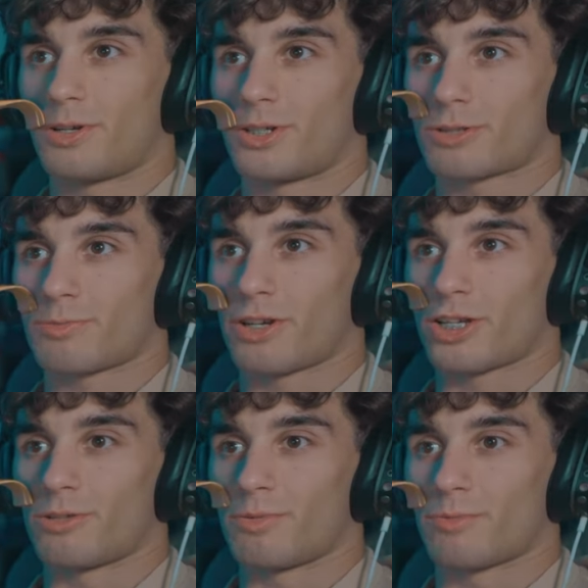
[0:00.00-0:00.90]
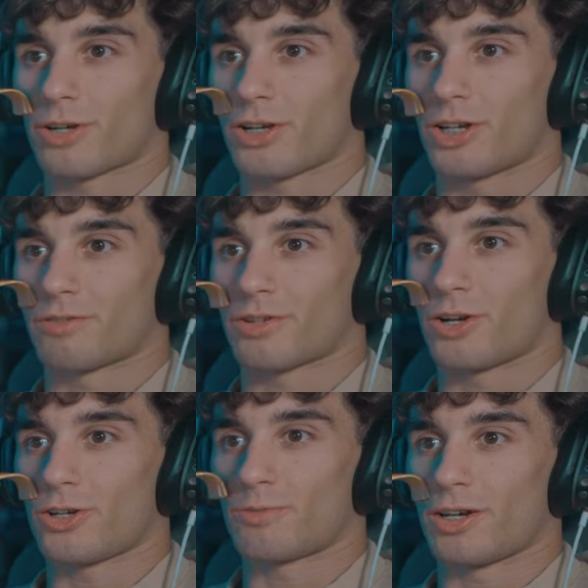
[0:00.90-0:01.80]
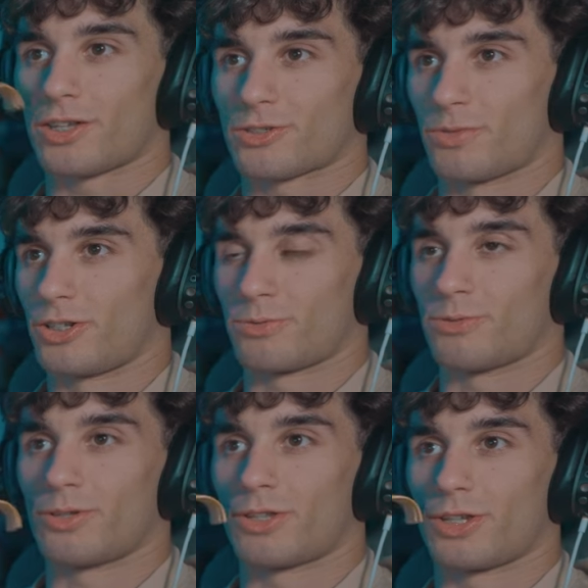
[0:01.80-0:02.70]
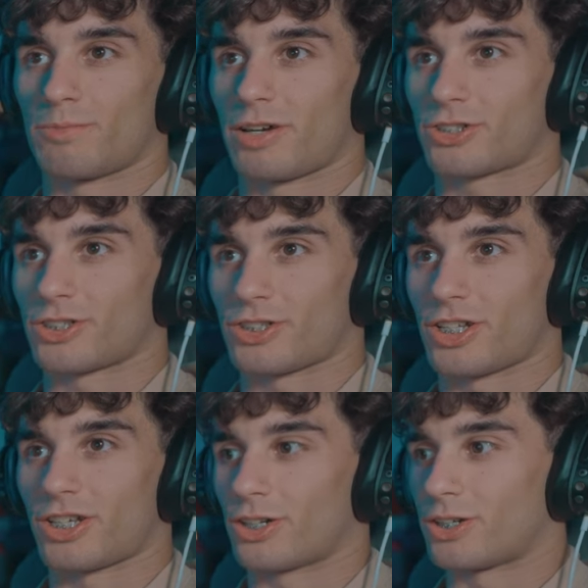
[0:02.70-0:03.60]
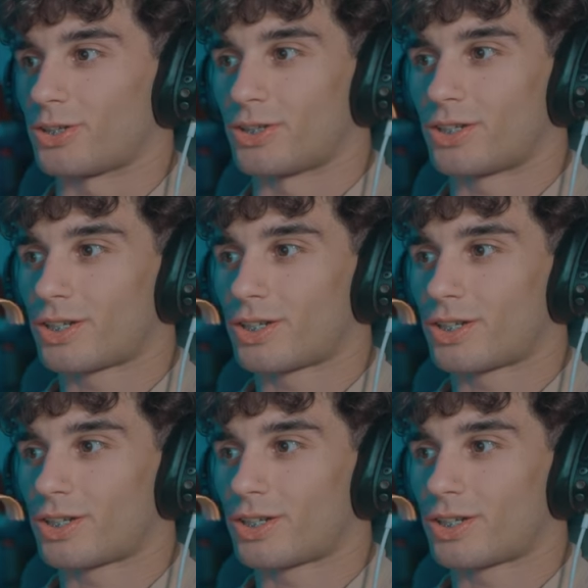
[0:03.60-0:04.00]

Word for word: She's probably gonna be more caught off guard by this ritual than him actually cheating on her.